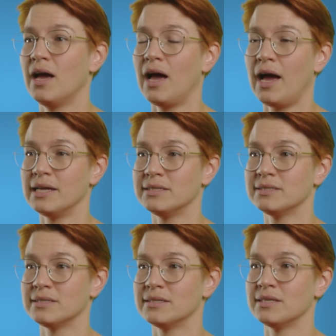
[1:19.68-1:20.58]

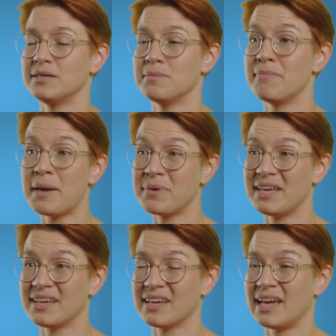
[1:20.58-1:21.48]
And the
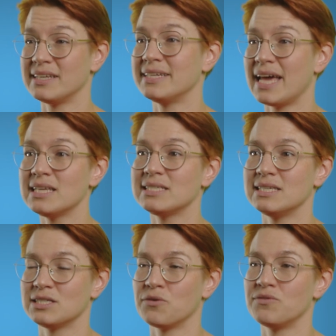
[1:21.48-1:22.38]
mapping and
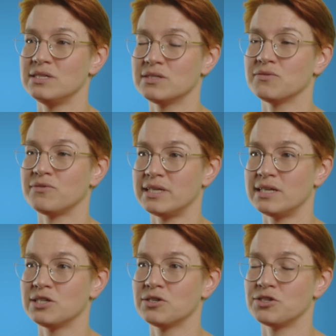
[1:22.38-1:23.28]
analysis of these
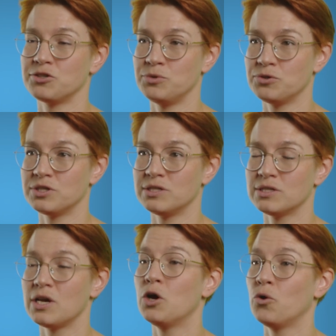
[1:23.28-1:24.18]
financial
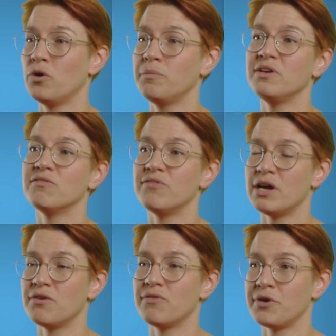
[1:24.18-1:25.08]
contributions will be a
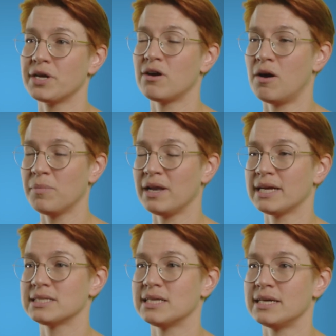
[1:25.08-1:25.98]
very, very
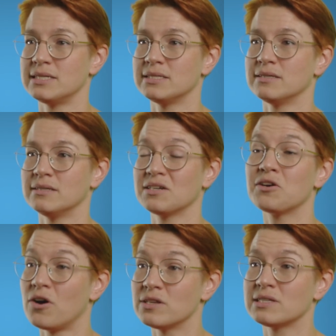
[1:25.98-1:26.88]
complex and
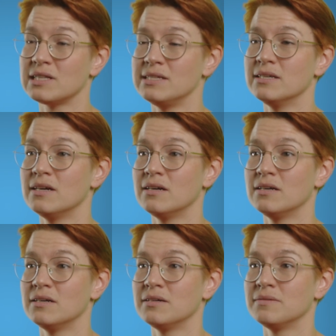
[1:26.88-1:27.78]
costly
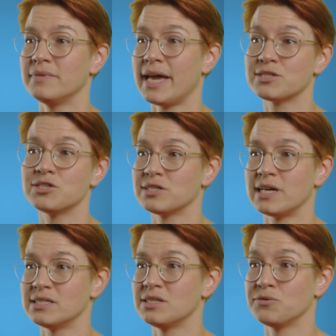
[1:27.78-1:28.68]

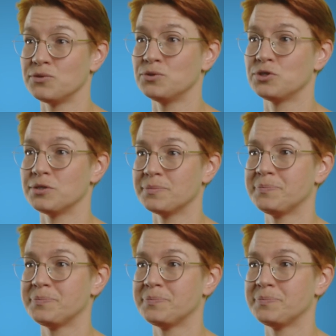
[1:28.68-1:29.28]
exercise in the future.